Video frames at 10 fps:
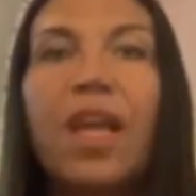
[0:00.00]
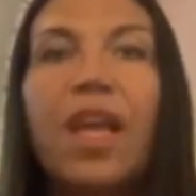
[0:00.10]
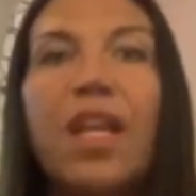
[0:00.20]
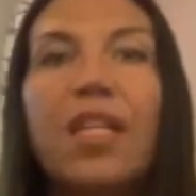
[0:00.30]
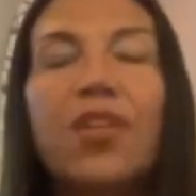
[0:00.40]

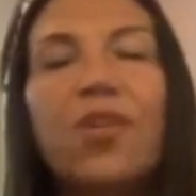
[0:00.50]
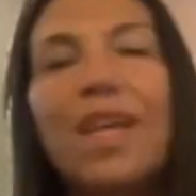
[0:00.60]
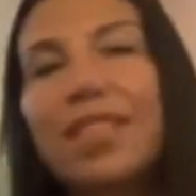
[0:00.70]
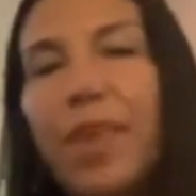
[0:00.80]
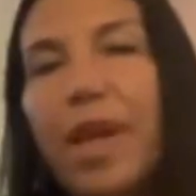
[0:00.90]
and you know
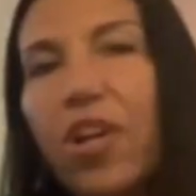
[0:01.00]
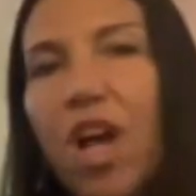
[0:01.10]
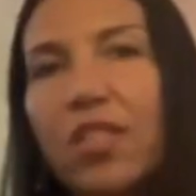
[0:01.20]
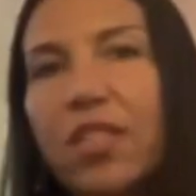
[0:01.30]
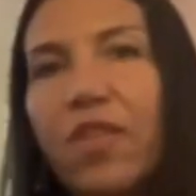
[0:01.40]
that's the
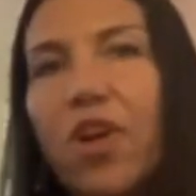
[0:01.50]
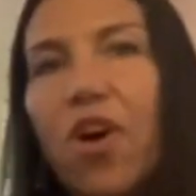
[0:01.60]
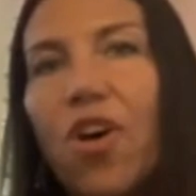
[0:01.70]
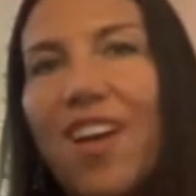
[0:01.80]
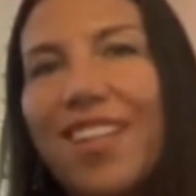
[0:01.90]
paradox of it
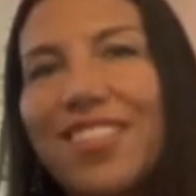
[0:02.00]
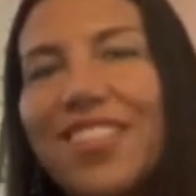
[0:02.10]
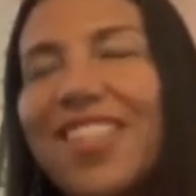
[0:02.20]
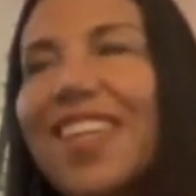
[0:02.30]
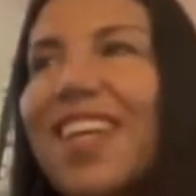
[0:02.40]
all
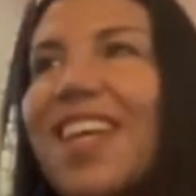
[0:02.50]
actually